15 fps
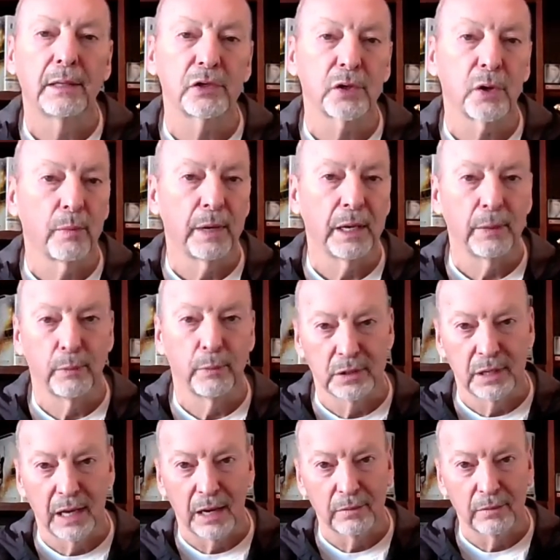And so
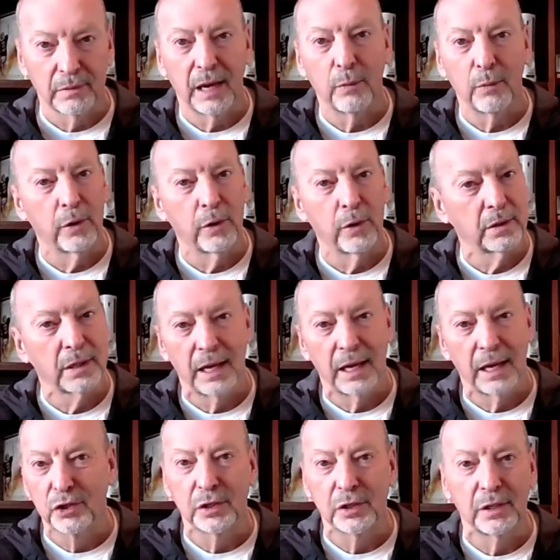it was now
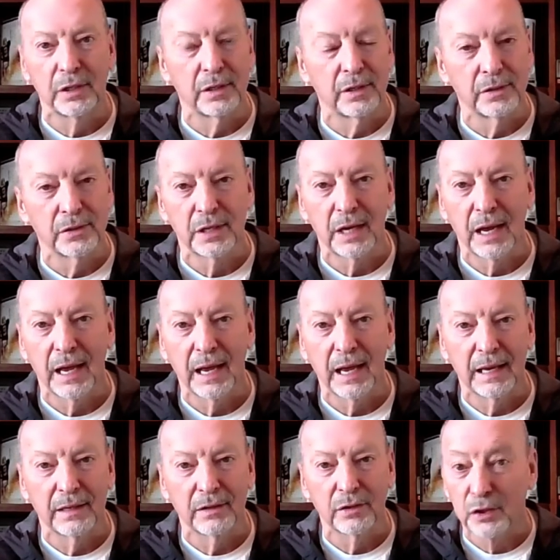network
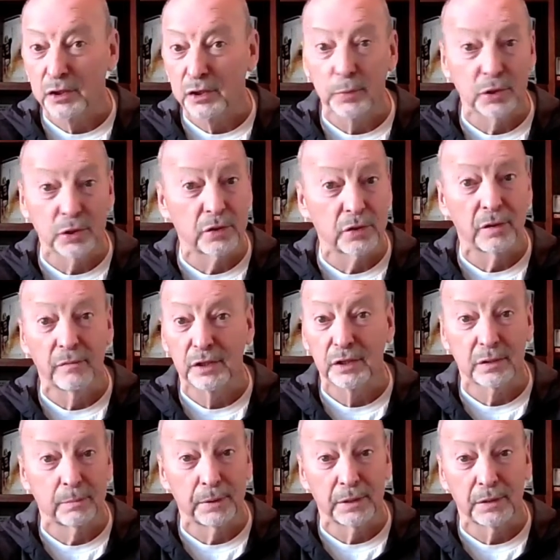engineers and customer
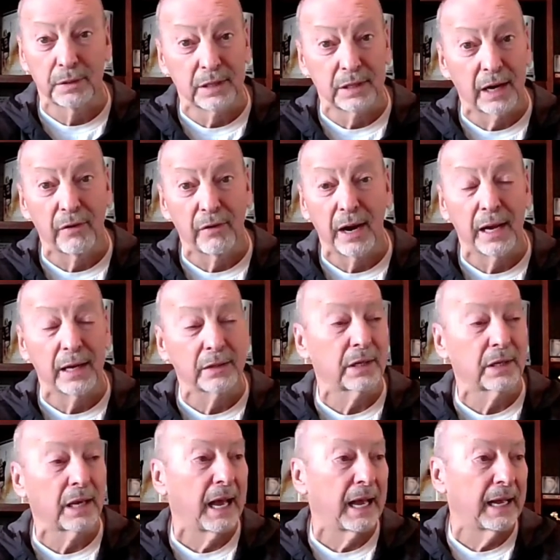service to build
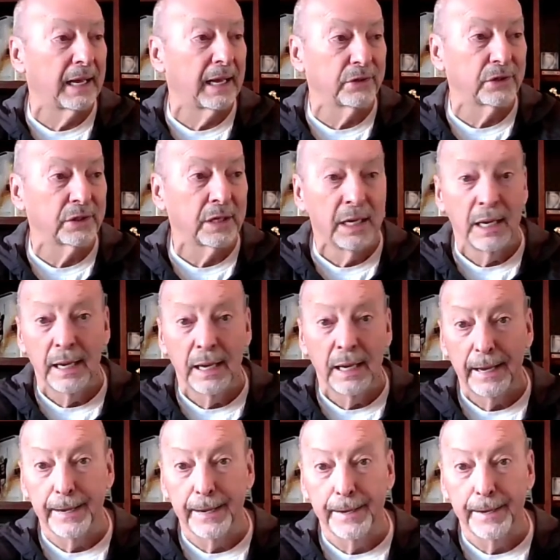direct, and